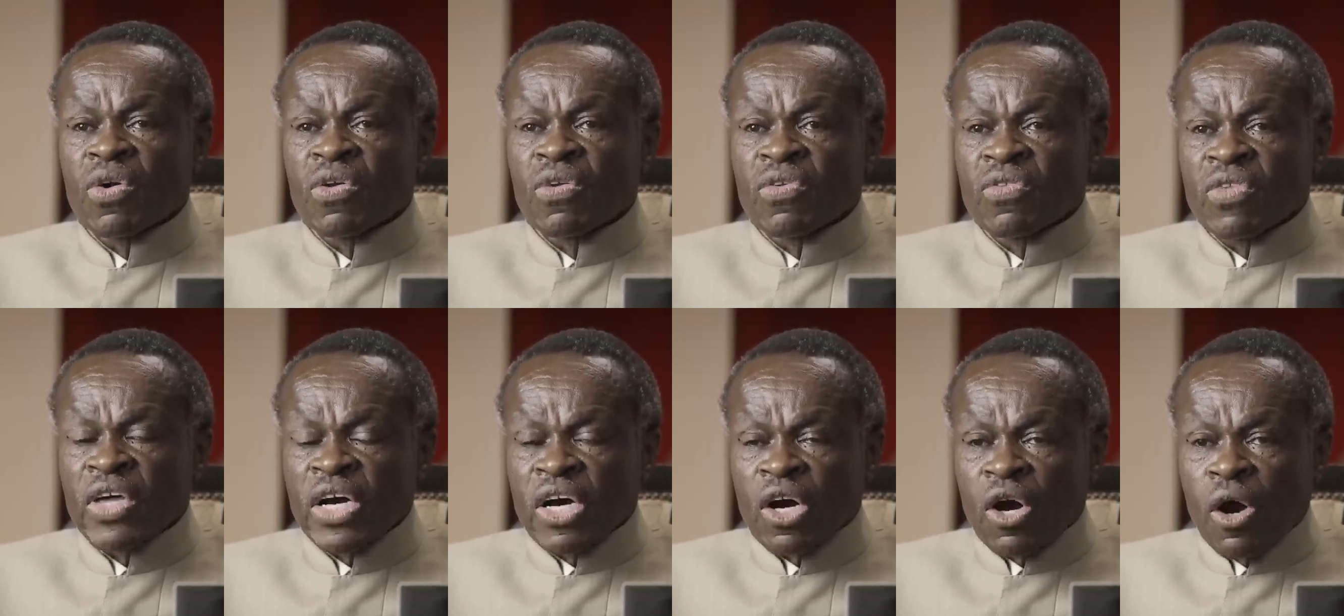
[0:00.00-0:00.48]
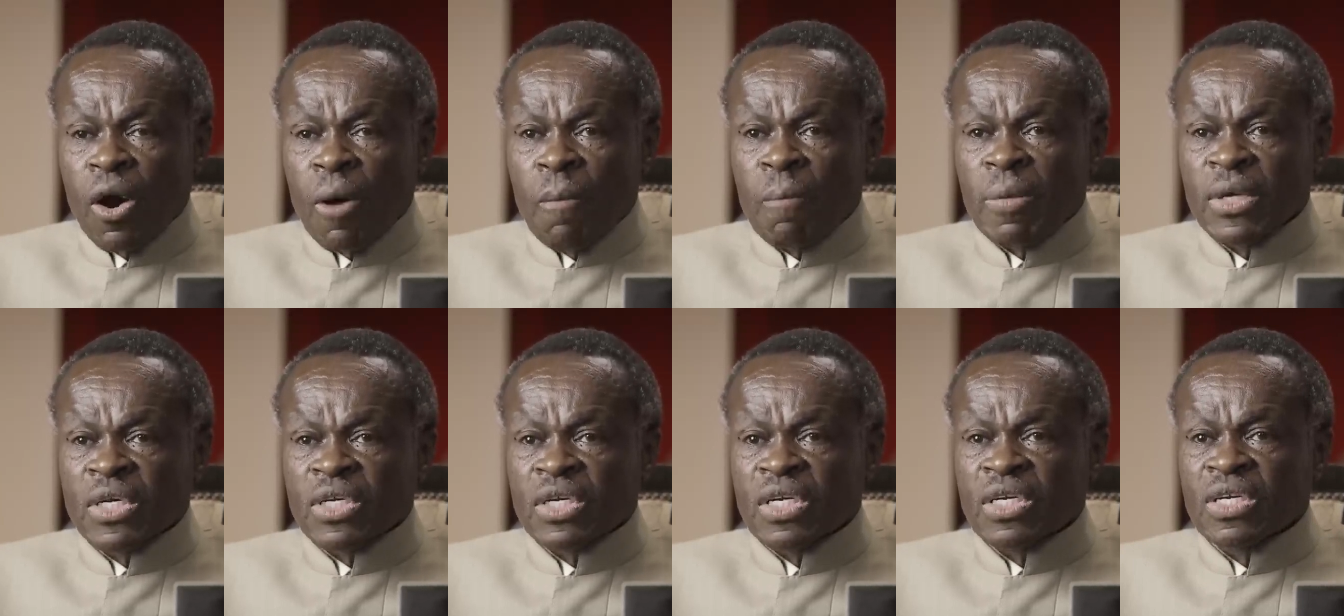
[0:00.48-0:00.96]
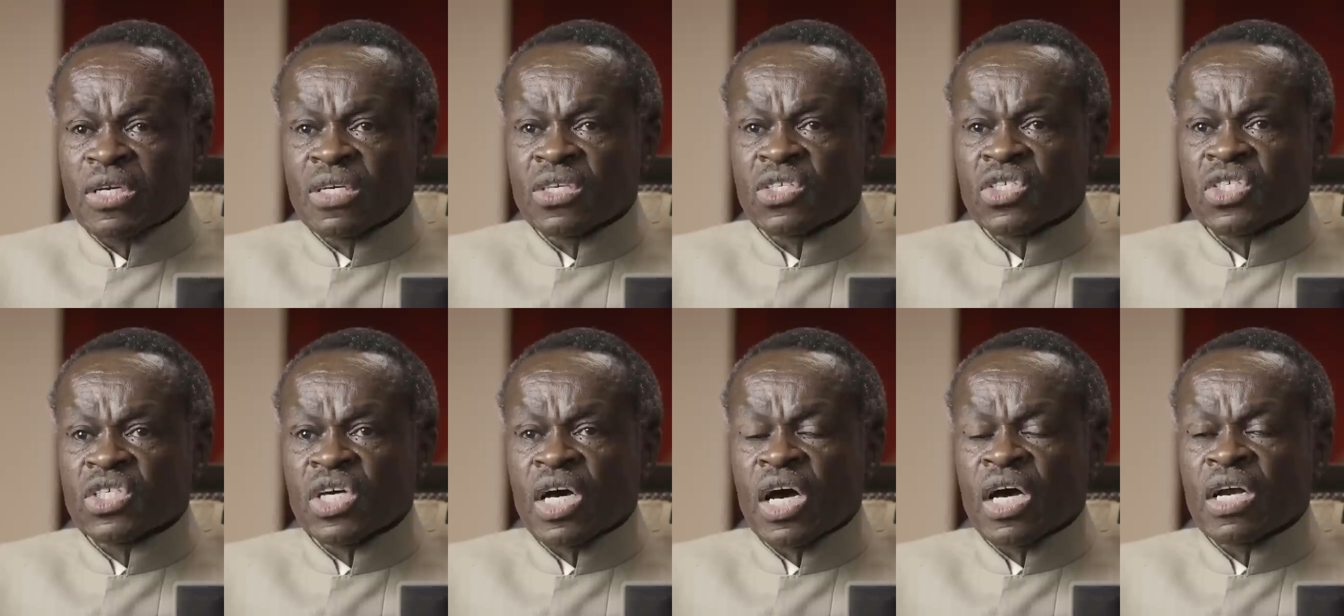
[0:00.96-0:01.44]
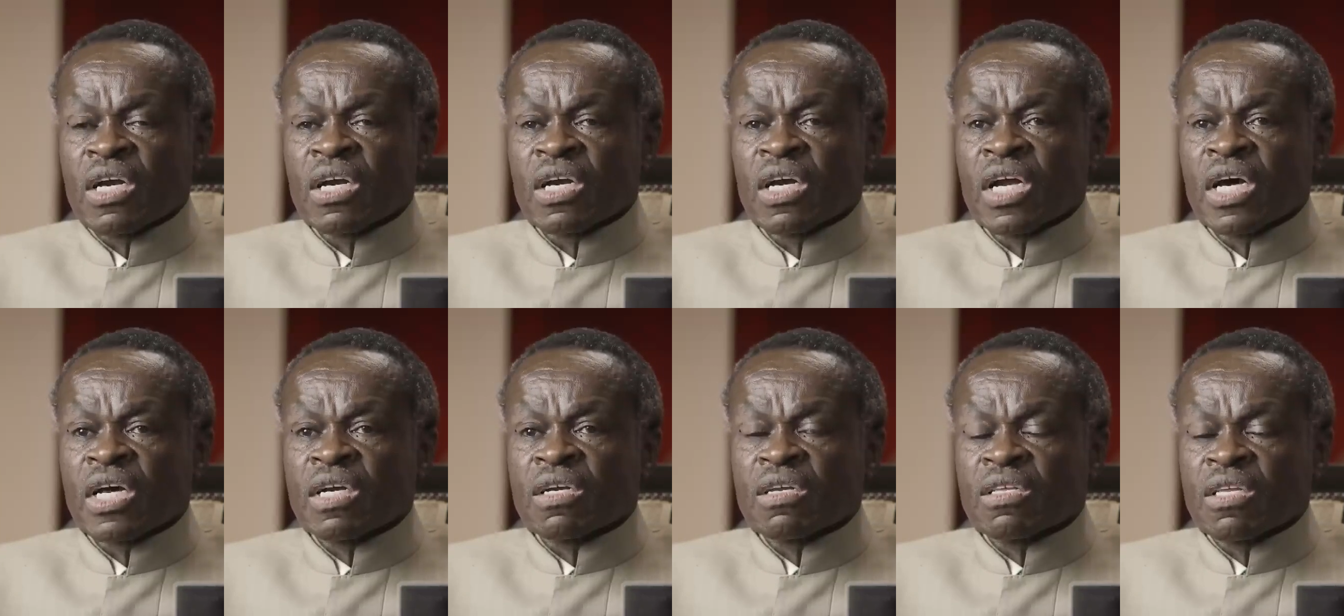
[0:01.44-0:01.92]
the combatants and
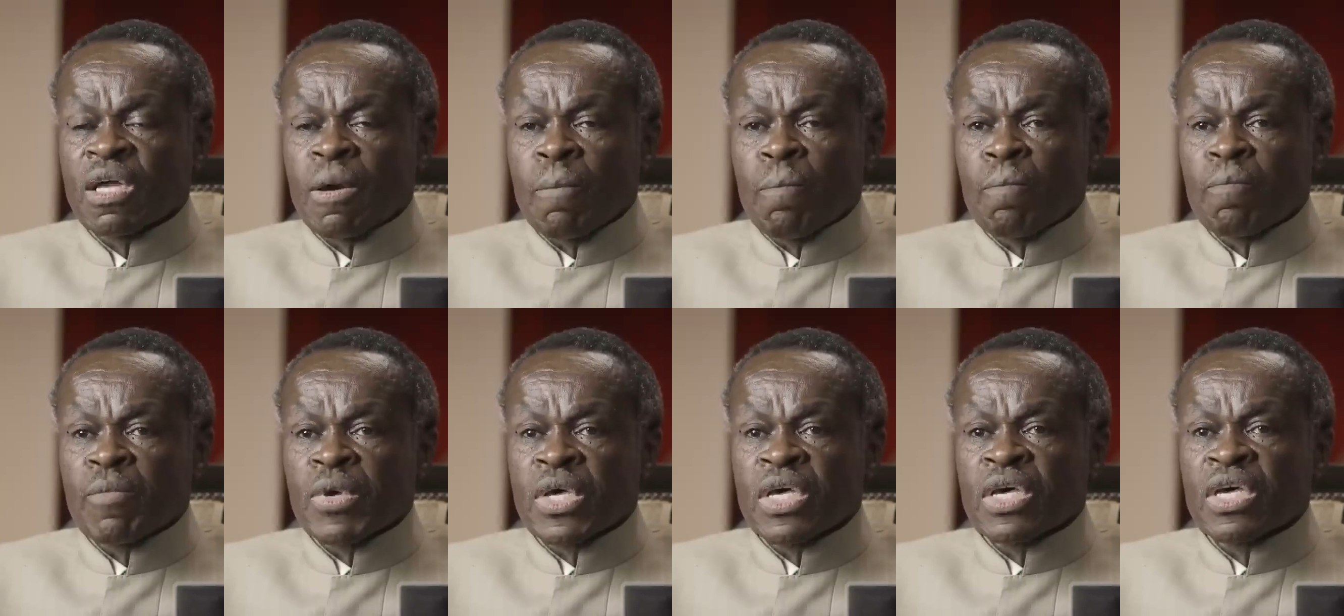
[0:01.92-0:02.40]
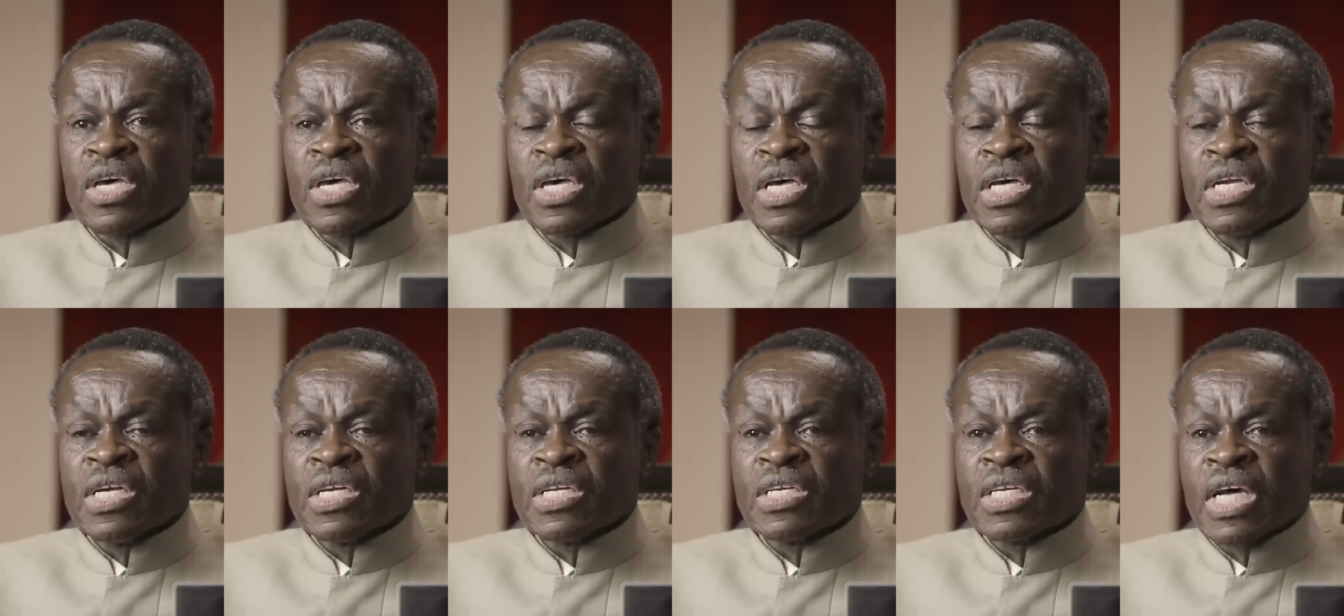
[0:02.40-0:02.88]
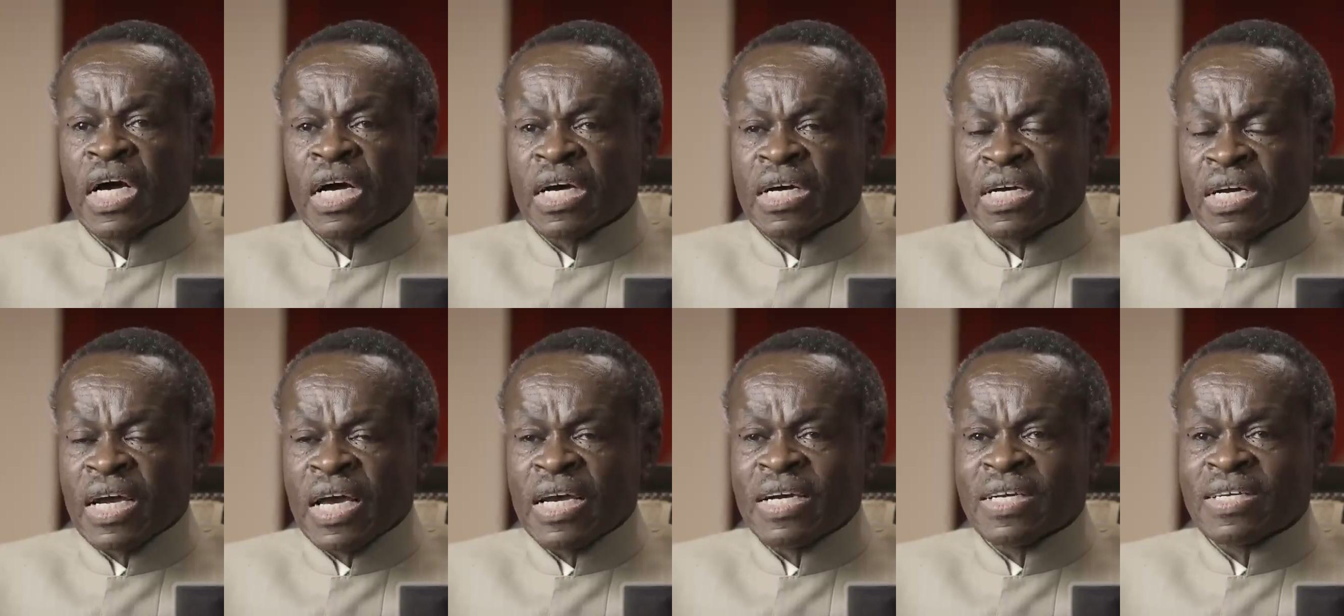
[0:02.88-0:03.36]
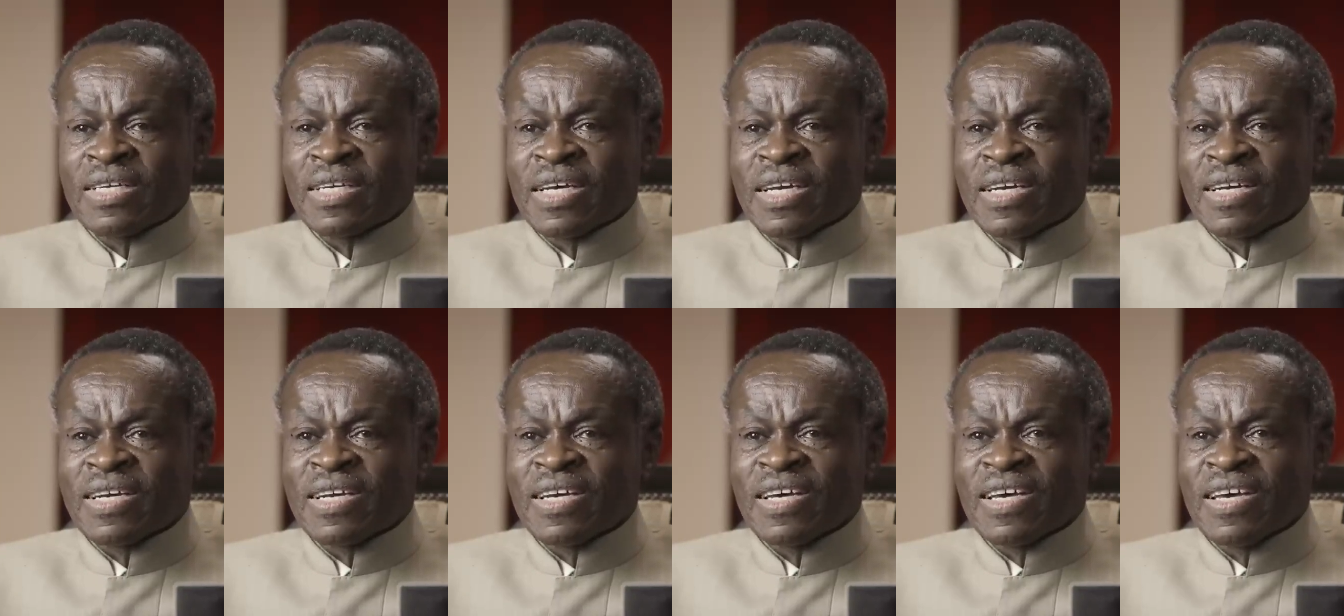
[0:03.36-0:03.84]
let them be
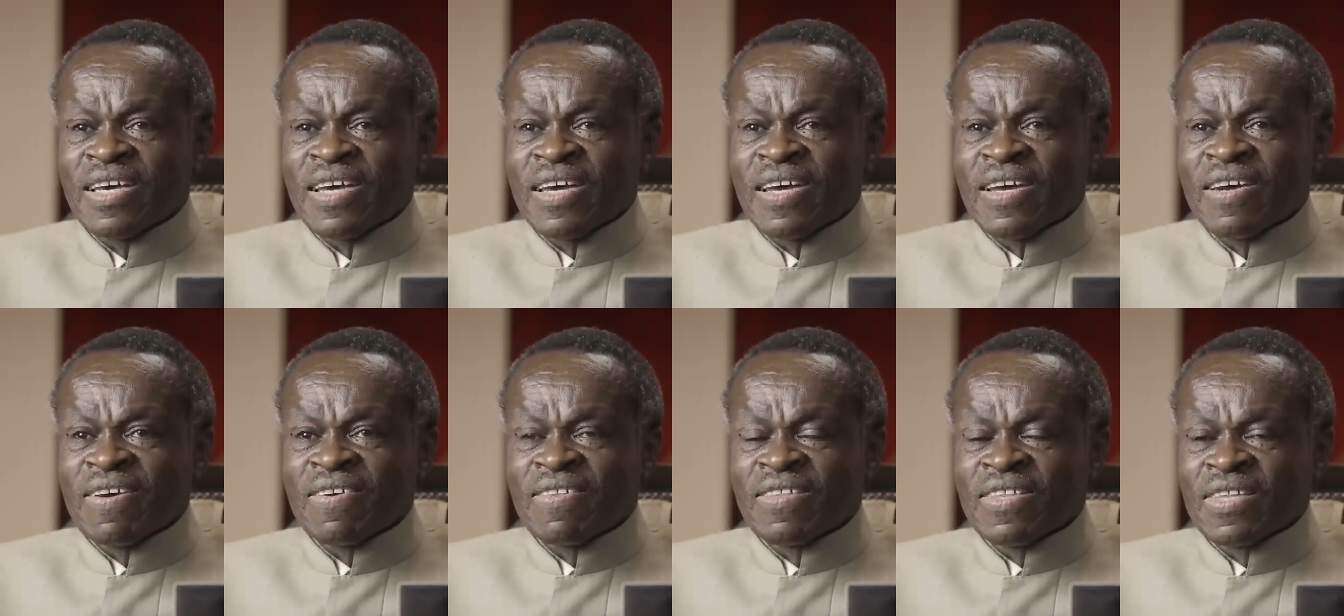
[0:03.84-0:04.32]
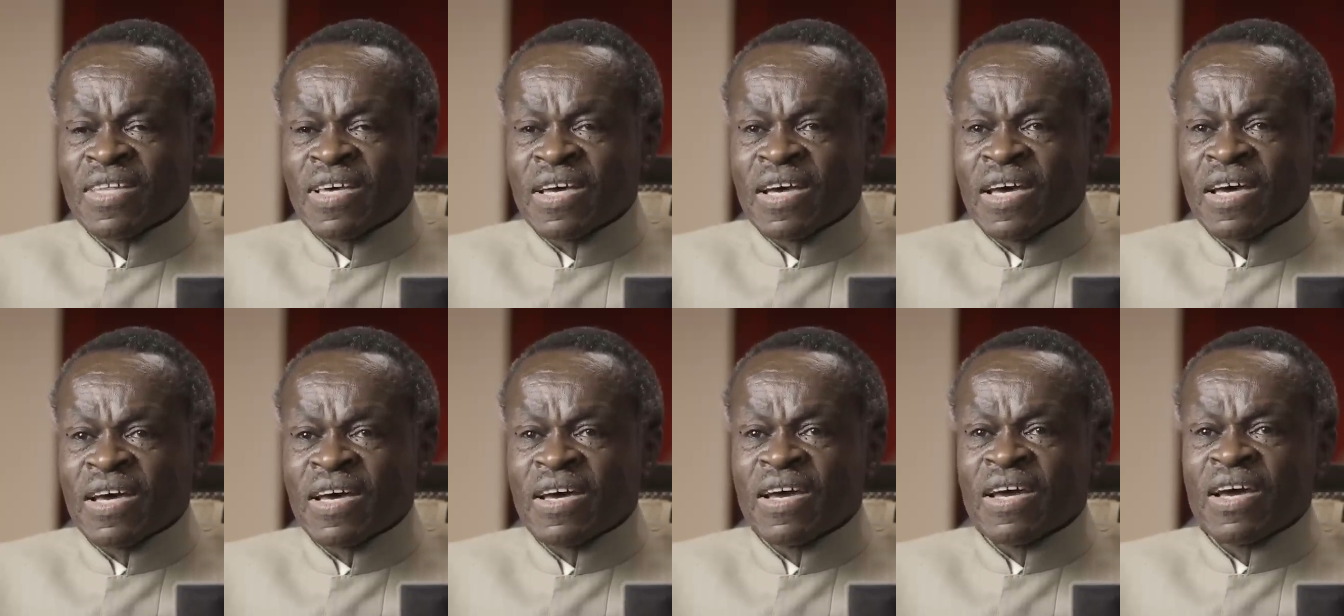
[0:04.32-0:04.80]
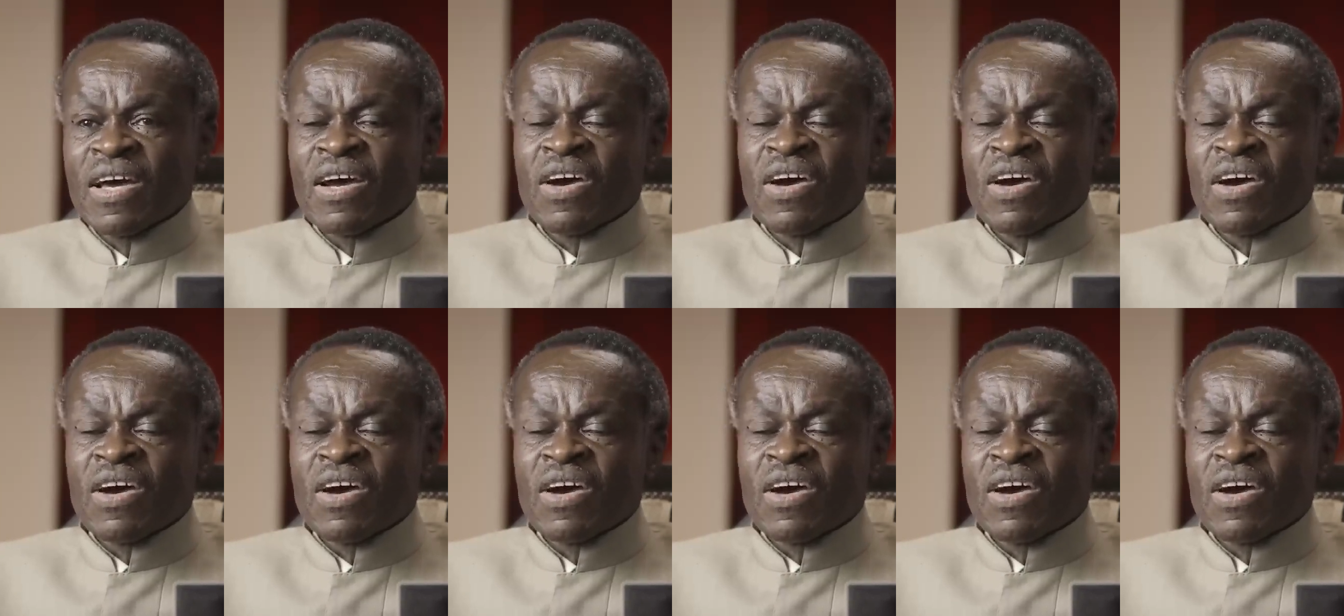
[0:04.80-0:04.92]
integrated in the